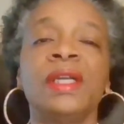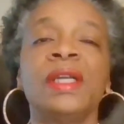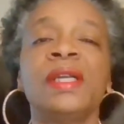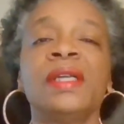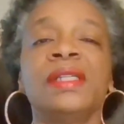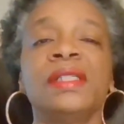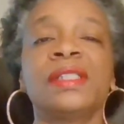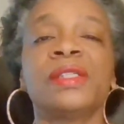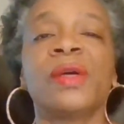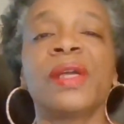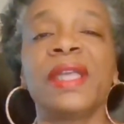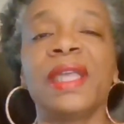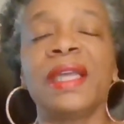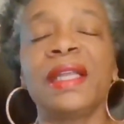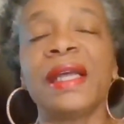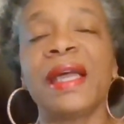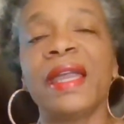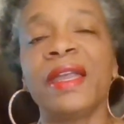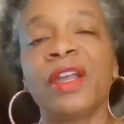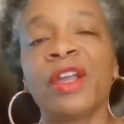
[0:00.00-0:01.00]
So again,
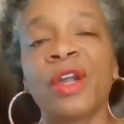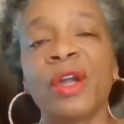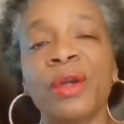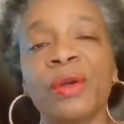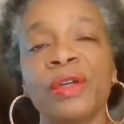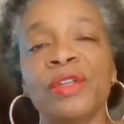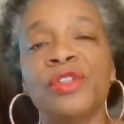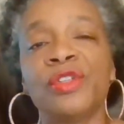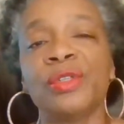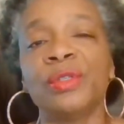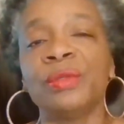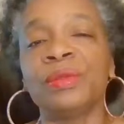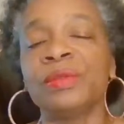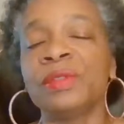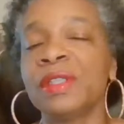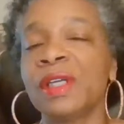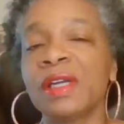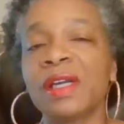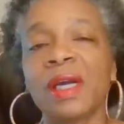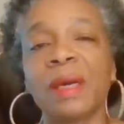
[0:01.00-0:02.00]
I encourage you,
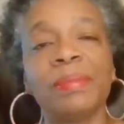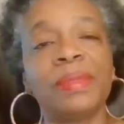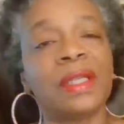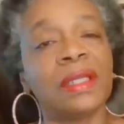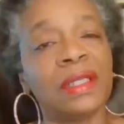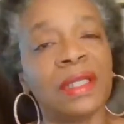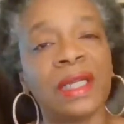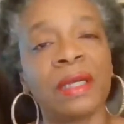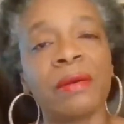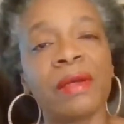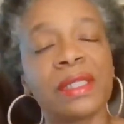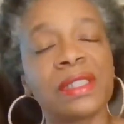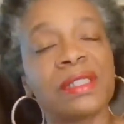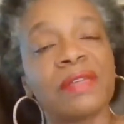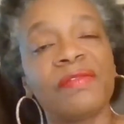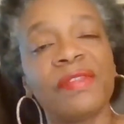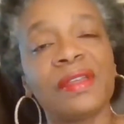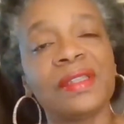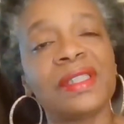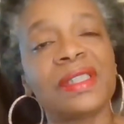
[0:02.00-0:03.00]
look up the lyrics
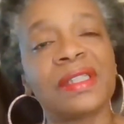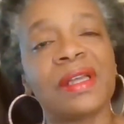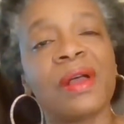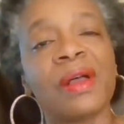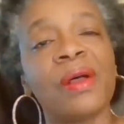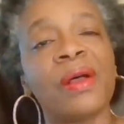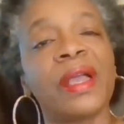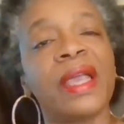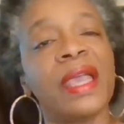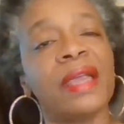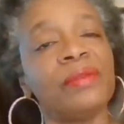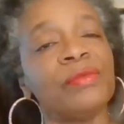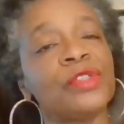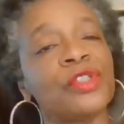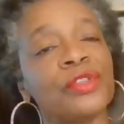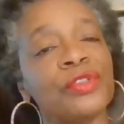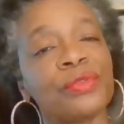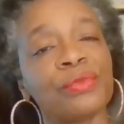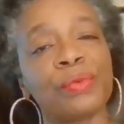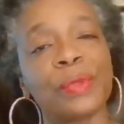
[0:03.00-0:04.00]
of this song and
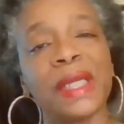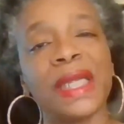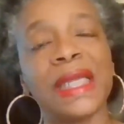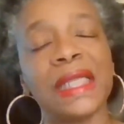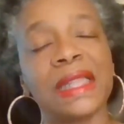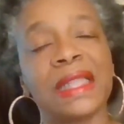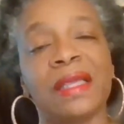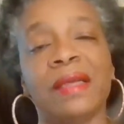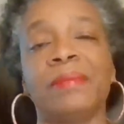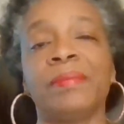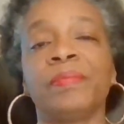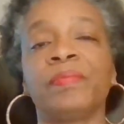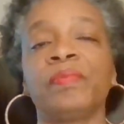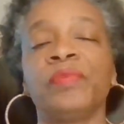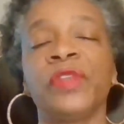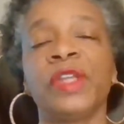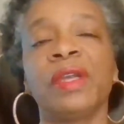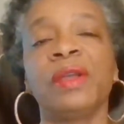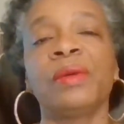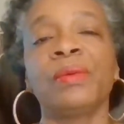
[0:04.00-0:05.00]
just read them.
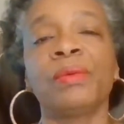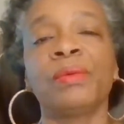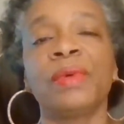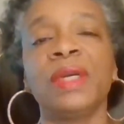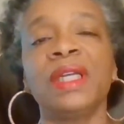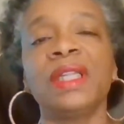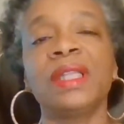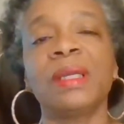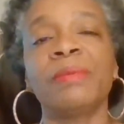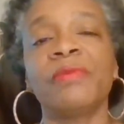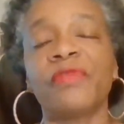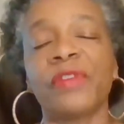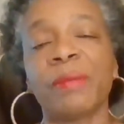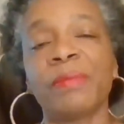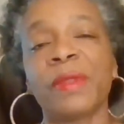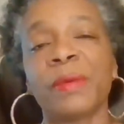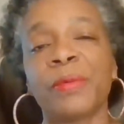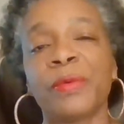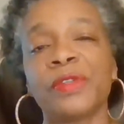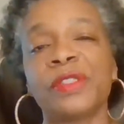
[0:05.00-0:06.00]
Read them from
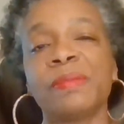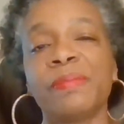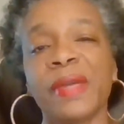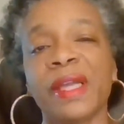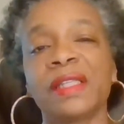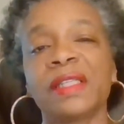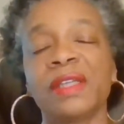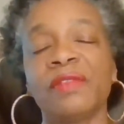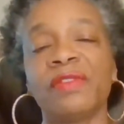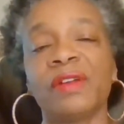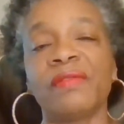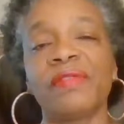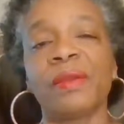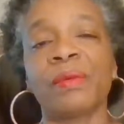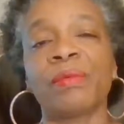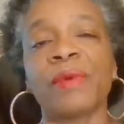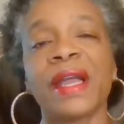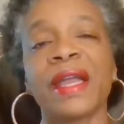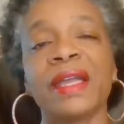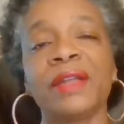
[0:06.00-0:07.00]
the perspective of the
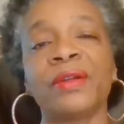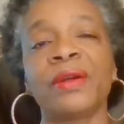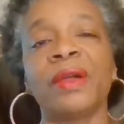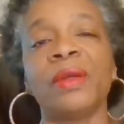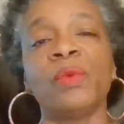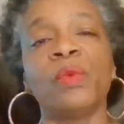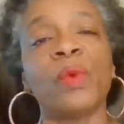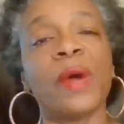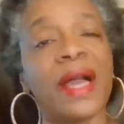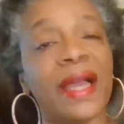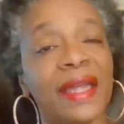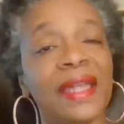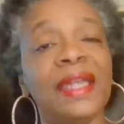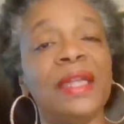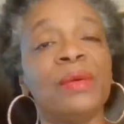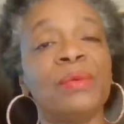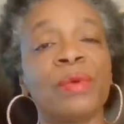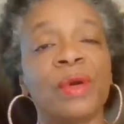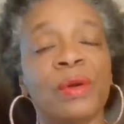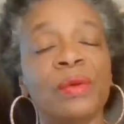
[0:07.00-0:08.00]
writer and why
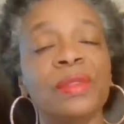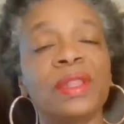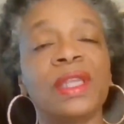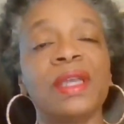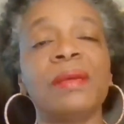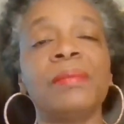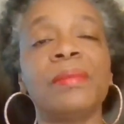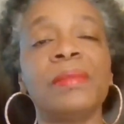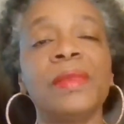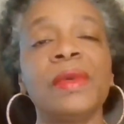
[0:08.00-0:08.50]
he wrote them,